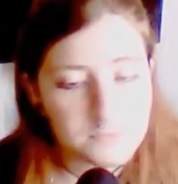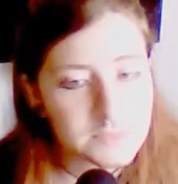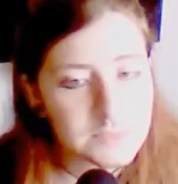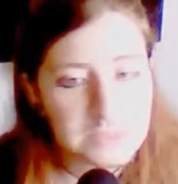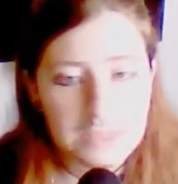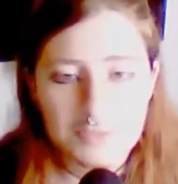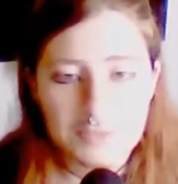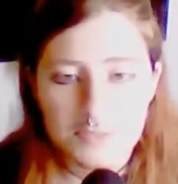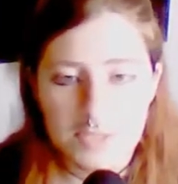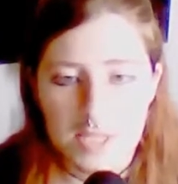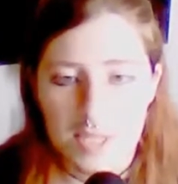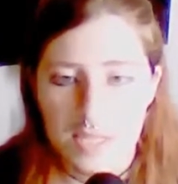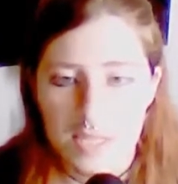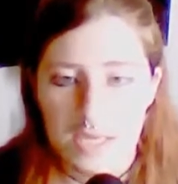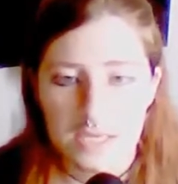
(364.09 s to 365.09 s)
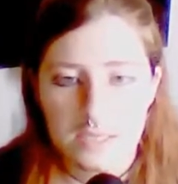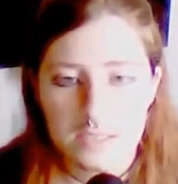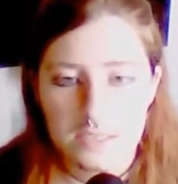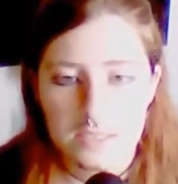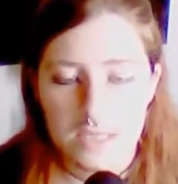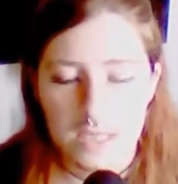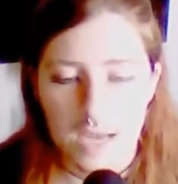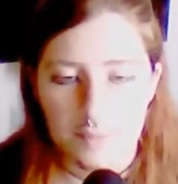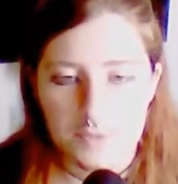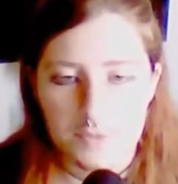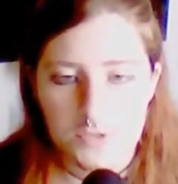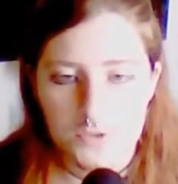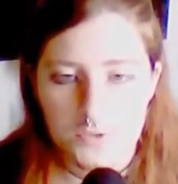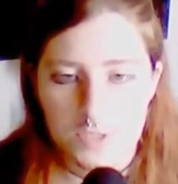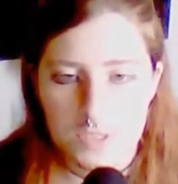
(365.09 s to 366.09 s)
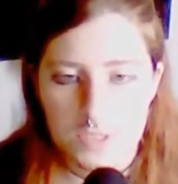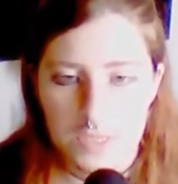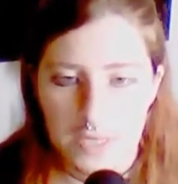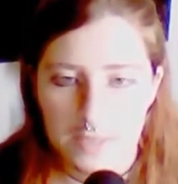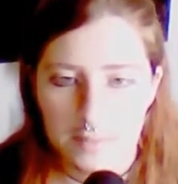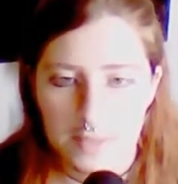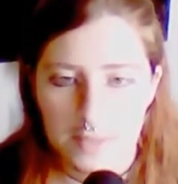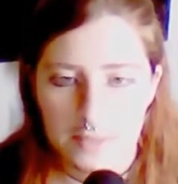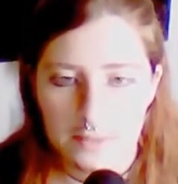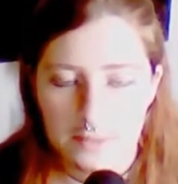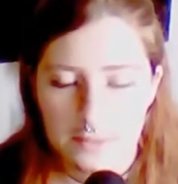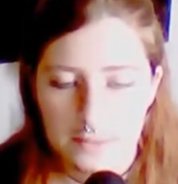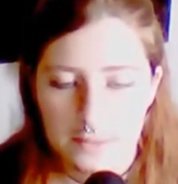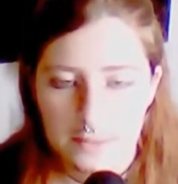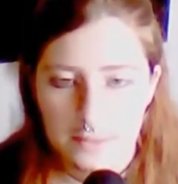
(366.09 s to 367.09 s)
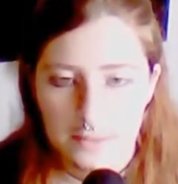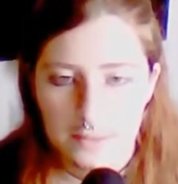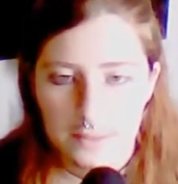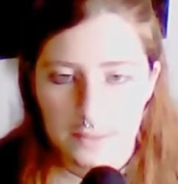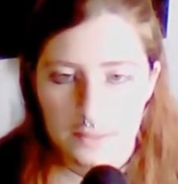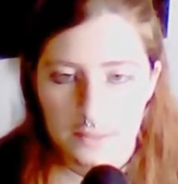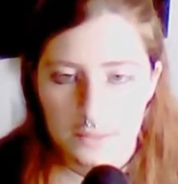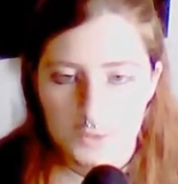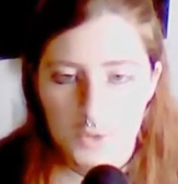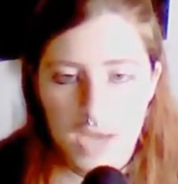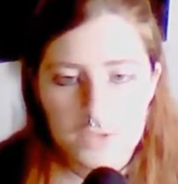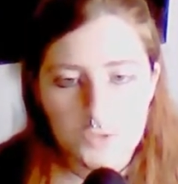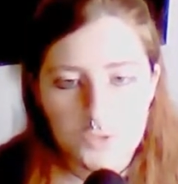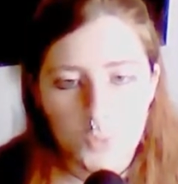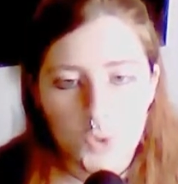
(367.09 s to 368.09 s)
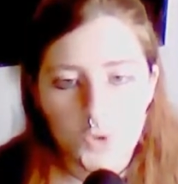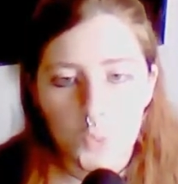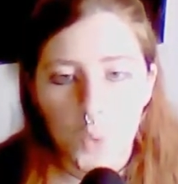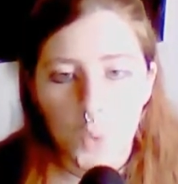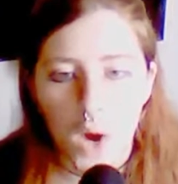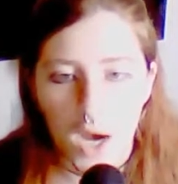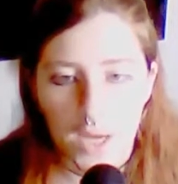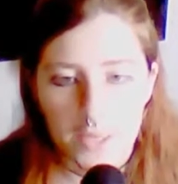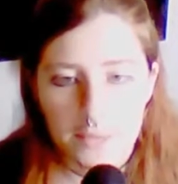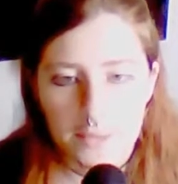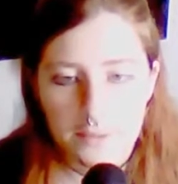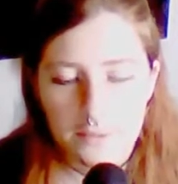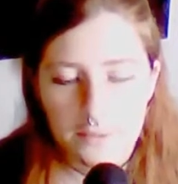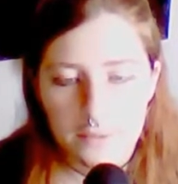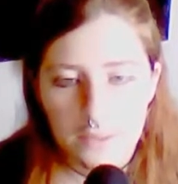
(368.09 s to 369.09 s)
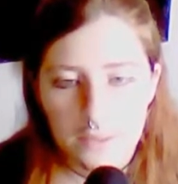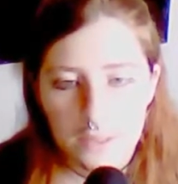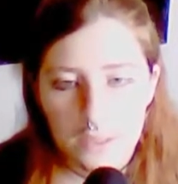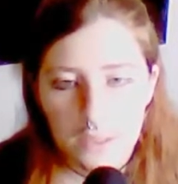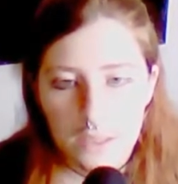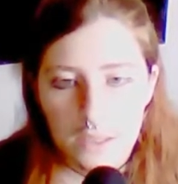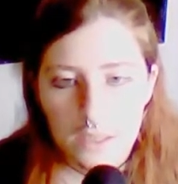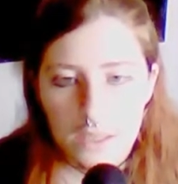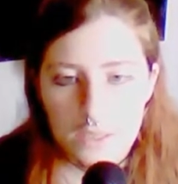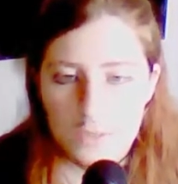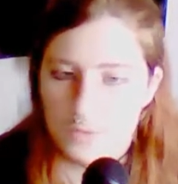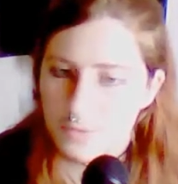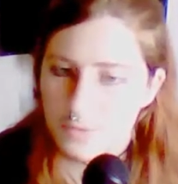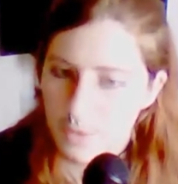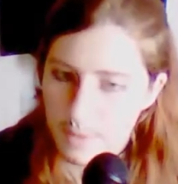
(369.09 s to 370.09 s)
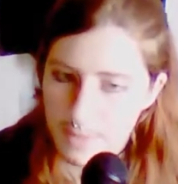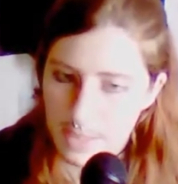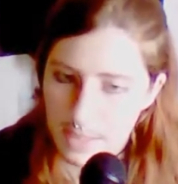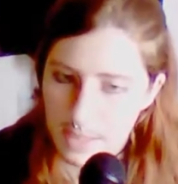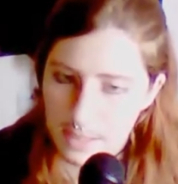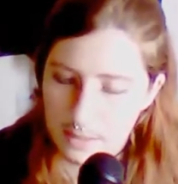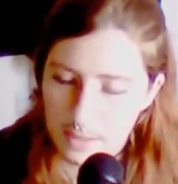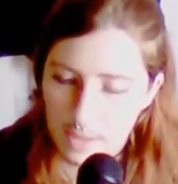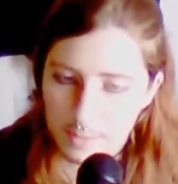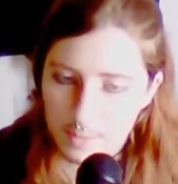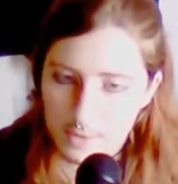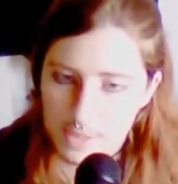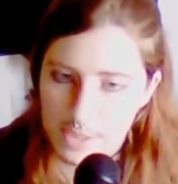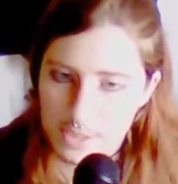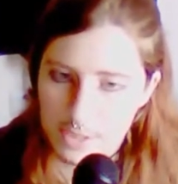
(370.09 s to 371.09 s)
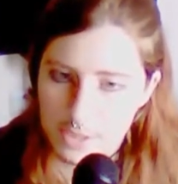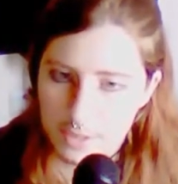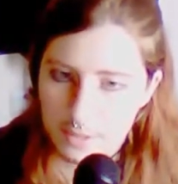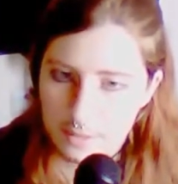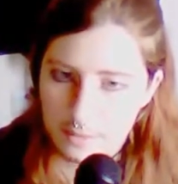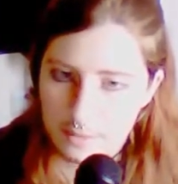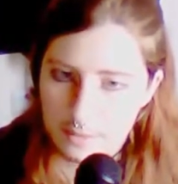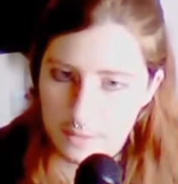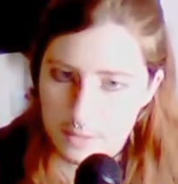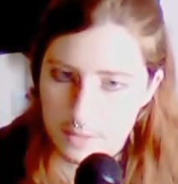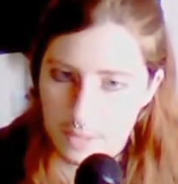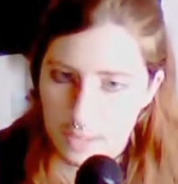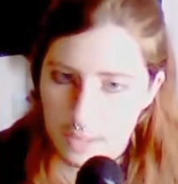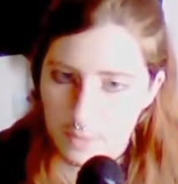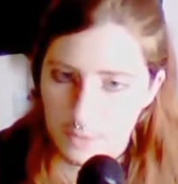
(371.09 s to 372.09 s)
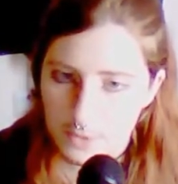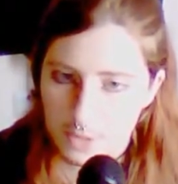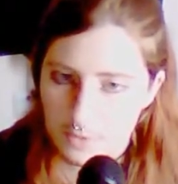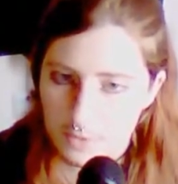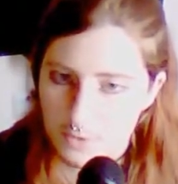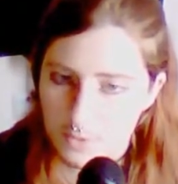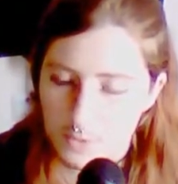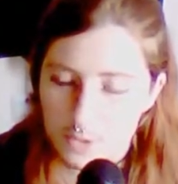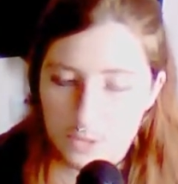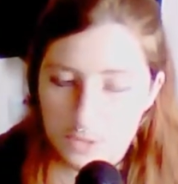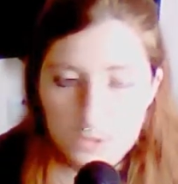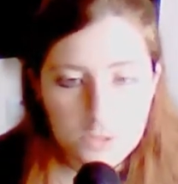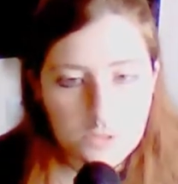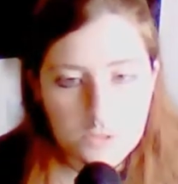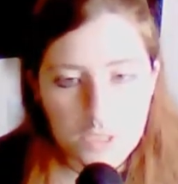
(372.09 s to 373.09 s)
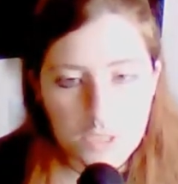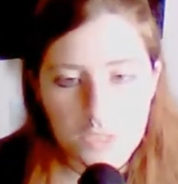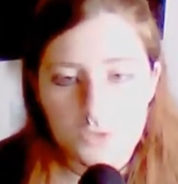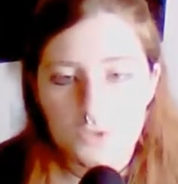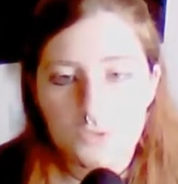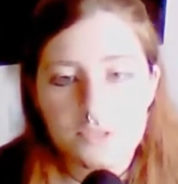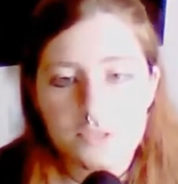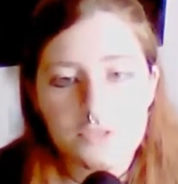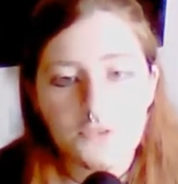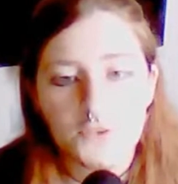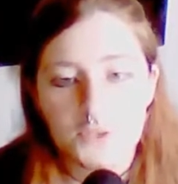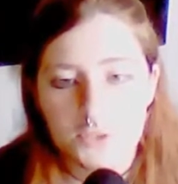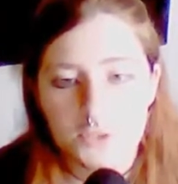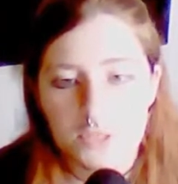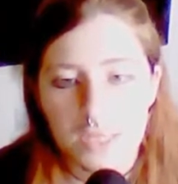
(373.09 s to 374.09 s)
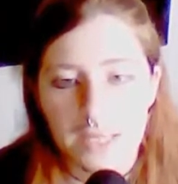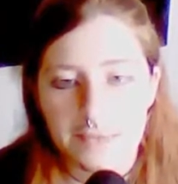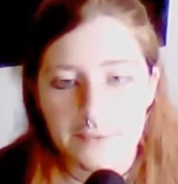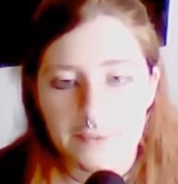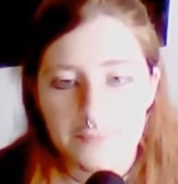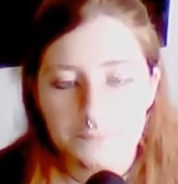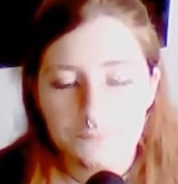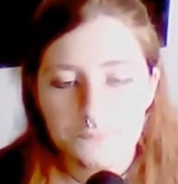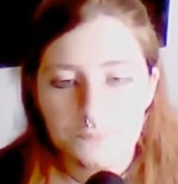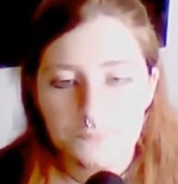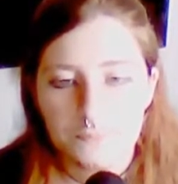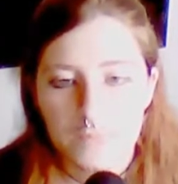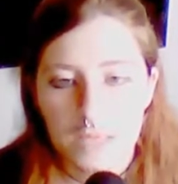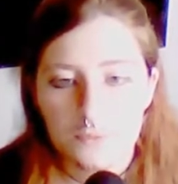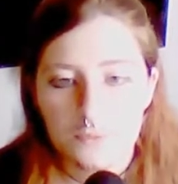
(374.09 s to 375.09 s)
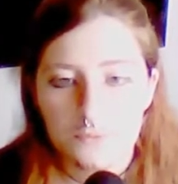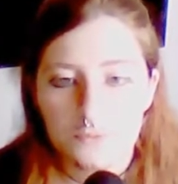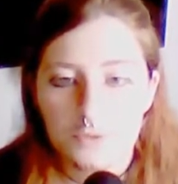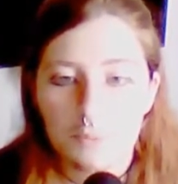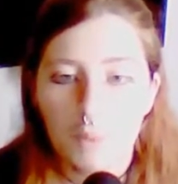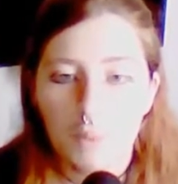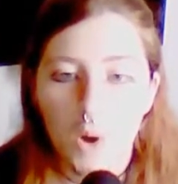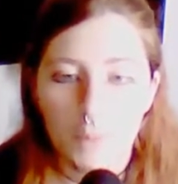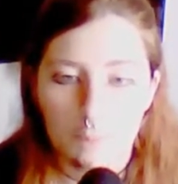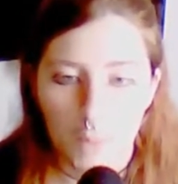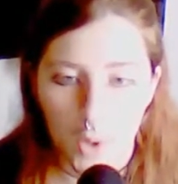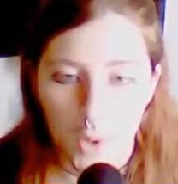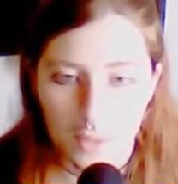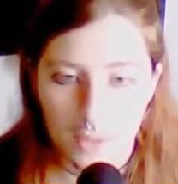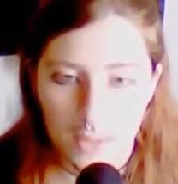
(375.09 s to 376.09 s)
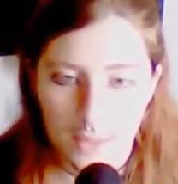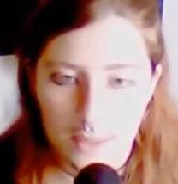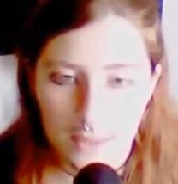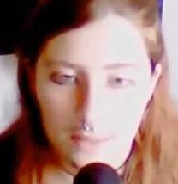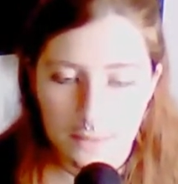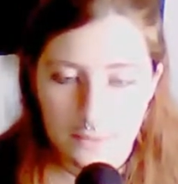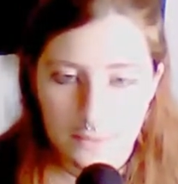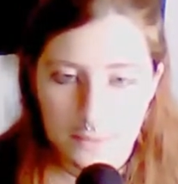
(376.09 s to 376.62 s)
Different things had happened to this teddy bear. You had to wonder why. So I began the operation, as anyone else would, into its first lair, the bonbon lair.